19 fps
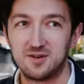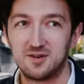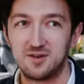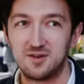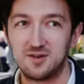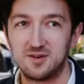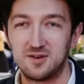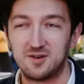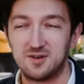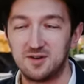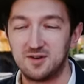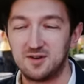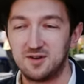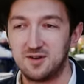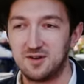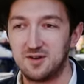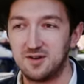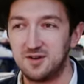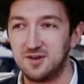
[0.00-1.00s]

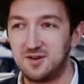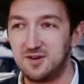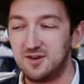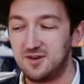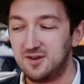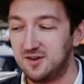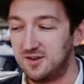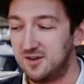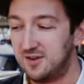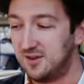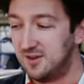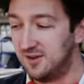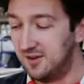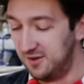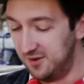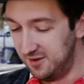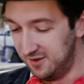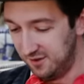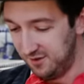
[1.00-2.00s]

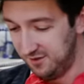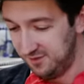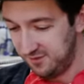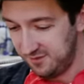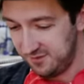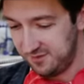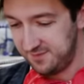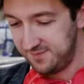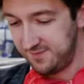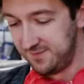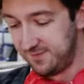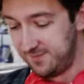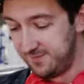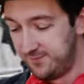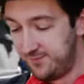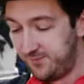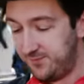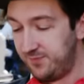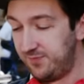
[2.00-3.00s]

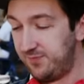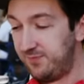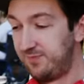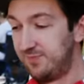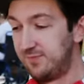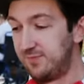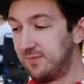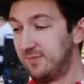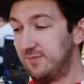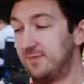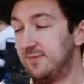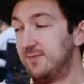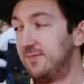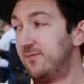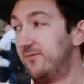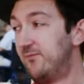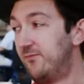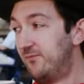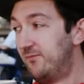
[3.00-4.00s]

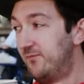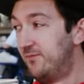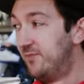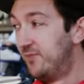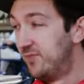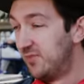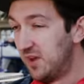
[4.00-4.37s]
(silent)